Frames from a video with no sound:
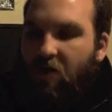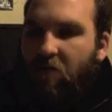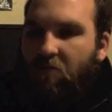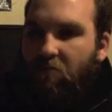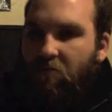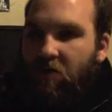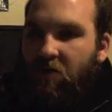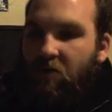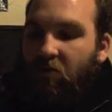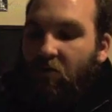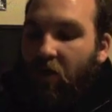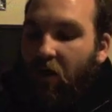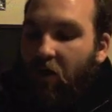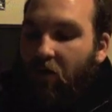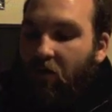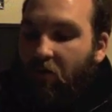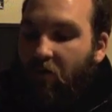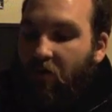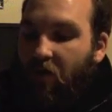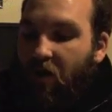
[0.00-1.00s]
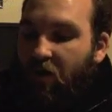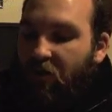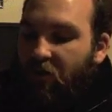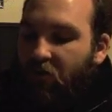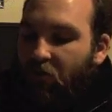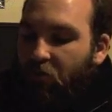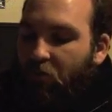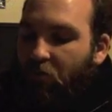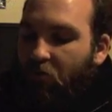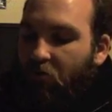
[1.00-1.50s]
Meanwhile, the
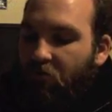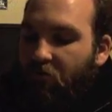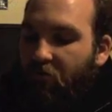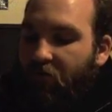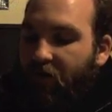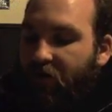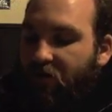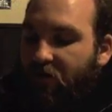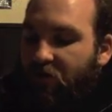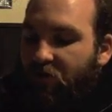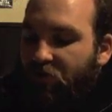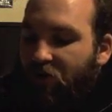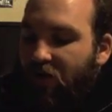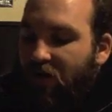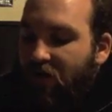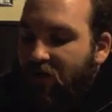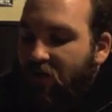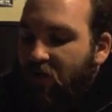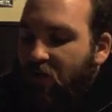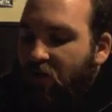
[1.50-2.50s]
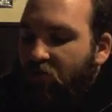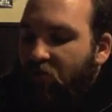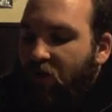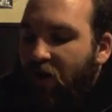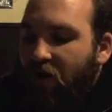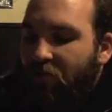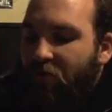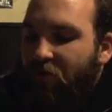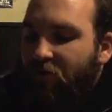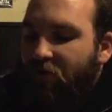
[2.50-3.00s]
wolf ran straight to the
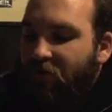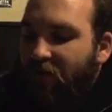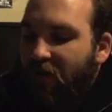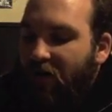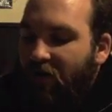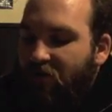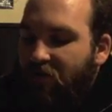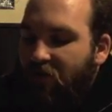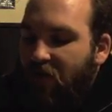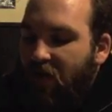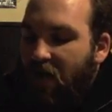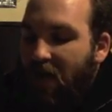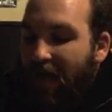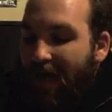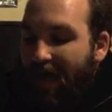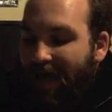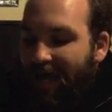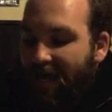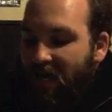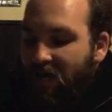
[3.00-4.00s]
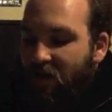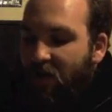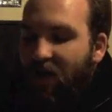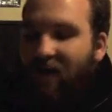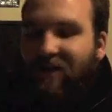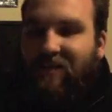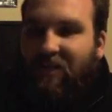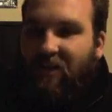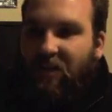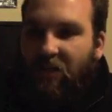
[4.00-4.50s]
grandmother's house and
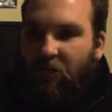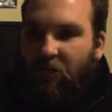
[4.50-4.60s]
knocked at the